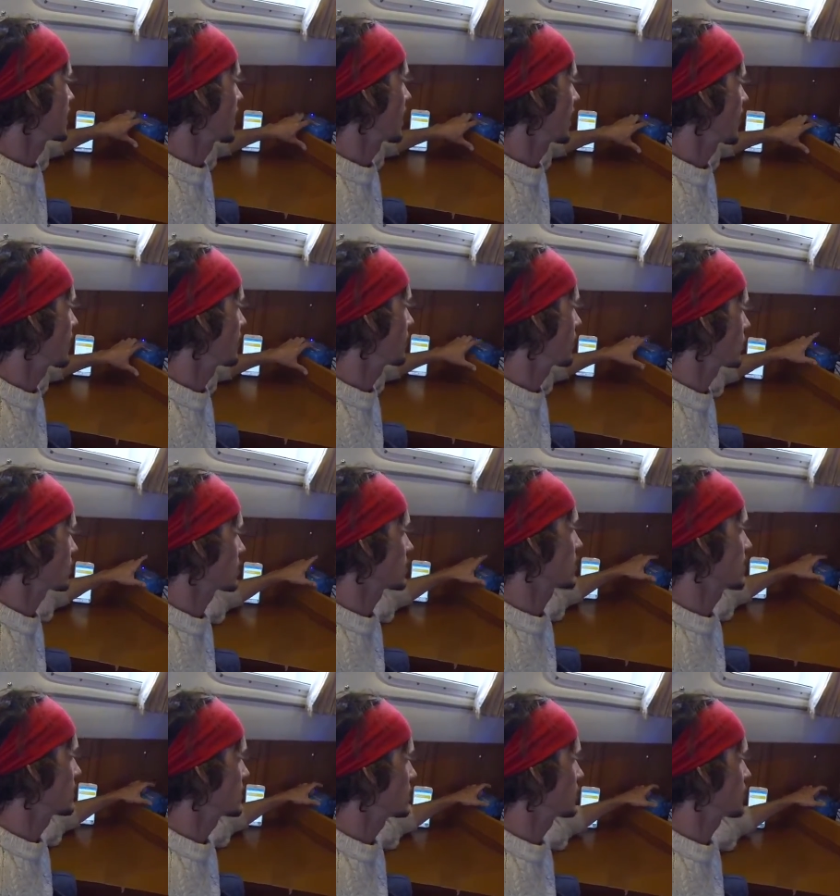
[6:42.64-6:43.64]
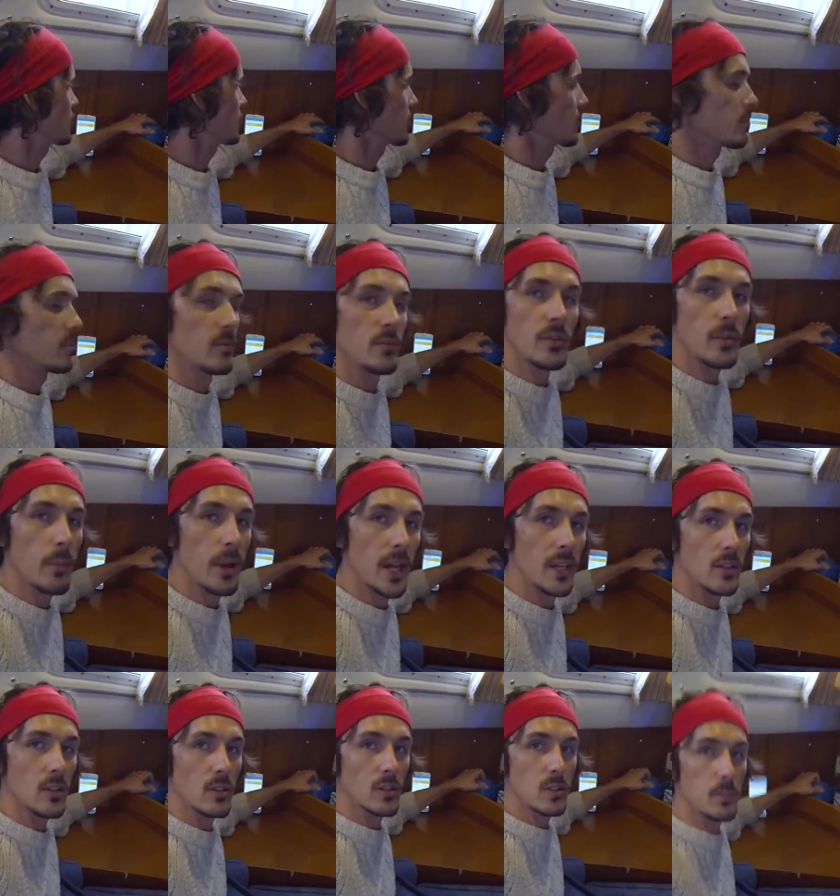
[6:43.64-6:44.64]
high voltage from the
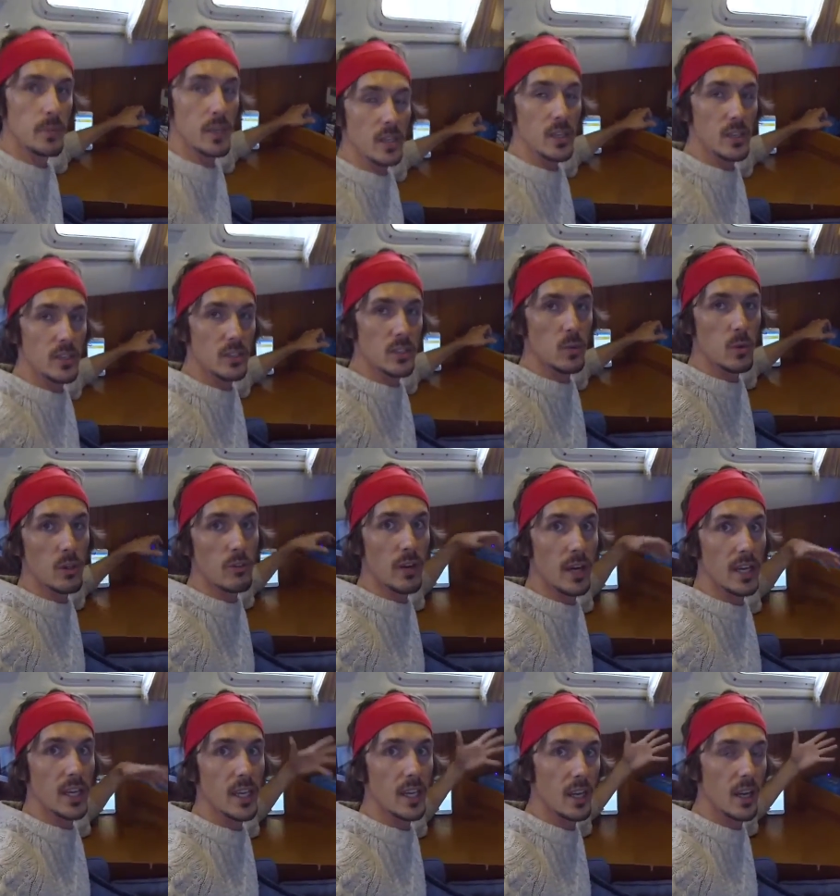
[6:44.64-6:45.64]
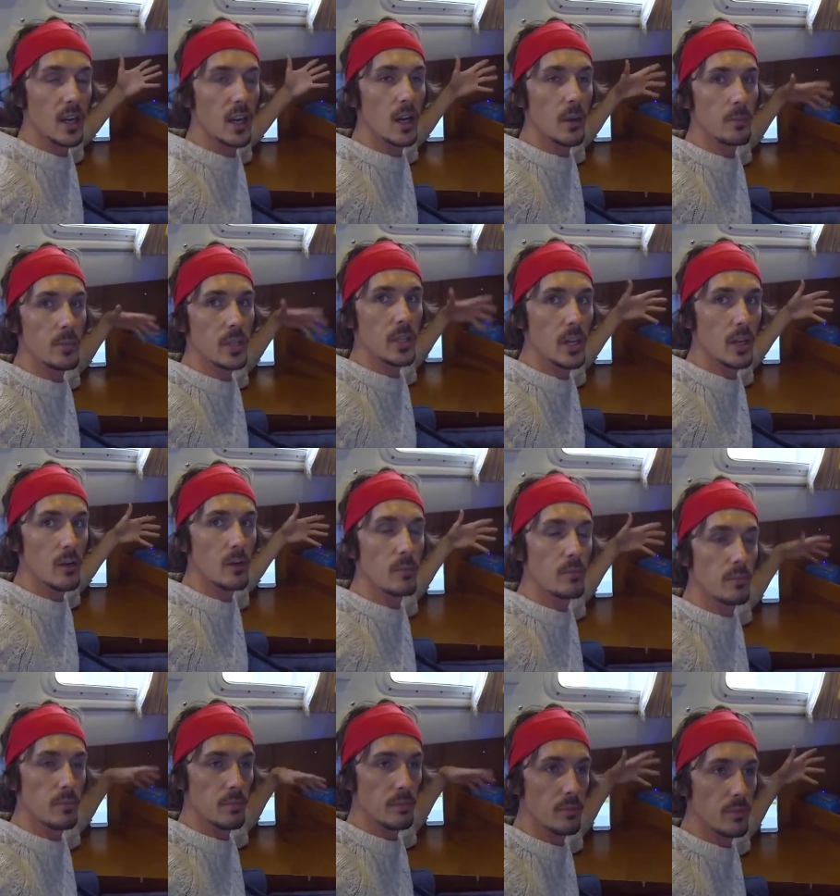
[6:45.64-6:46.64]
panels because we're cranking it up, you know,
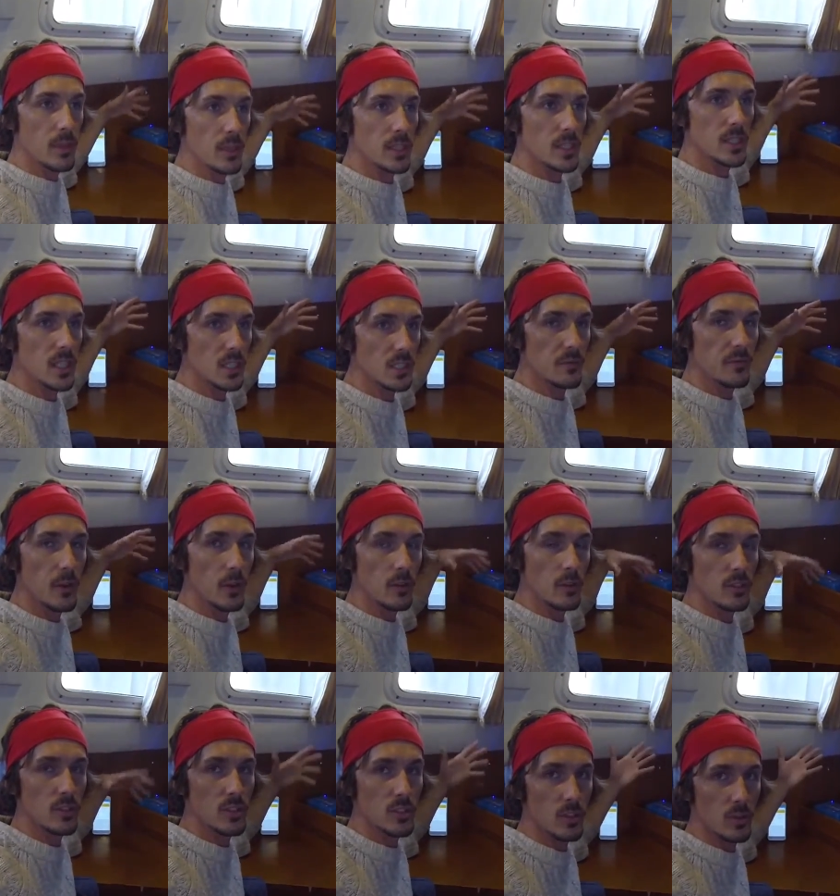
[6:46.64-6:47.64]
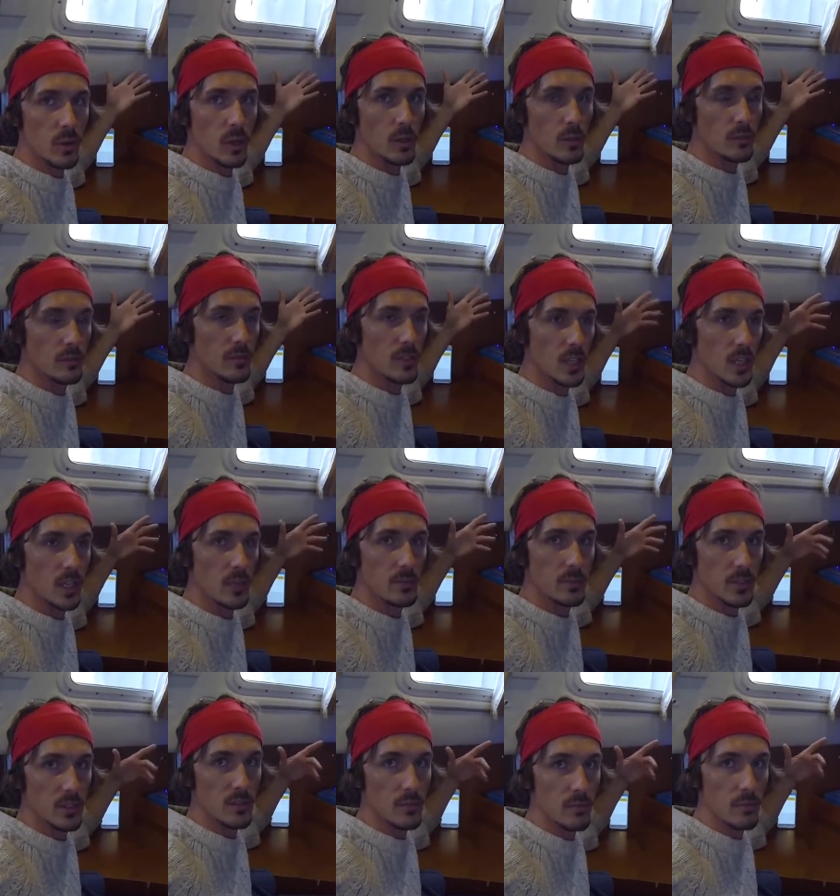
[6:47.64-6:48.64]
36 volts, 12
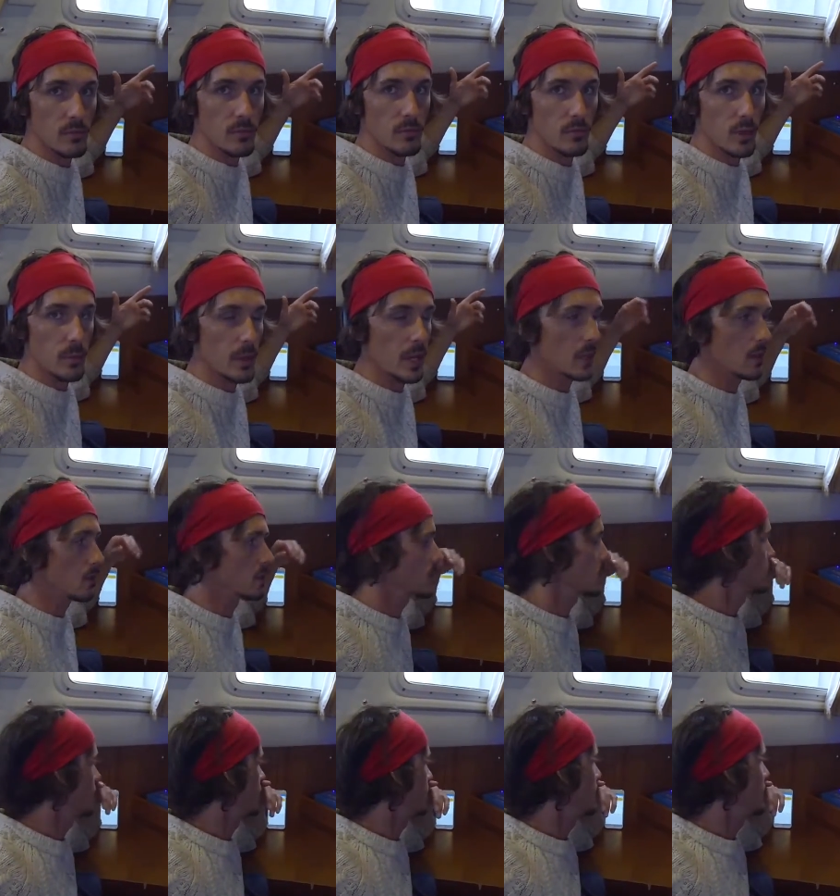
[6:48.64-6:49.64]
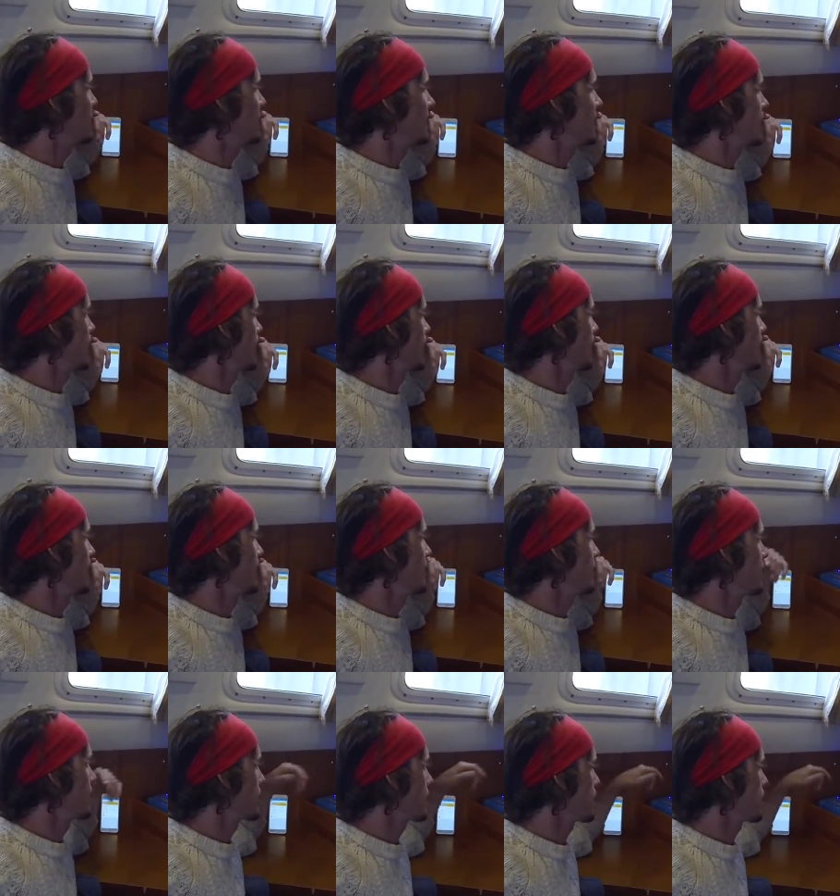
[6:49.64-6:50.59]
times three panels. Um,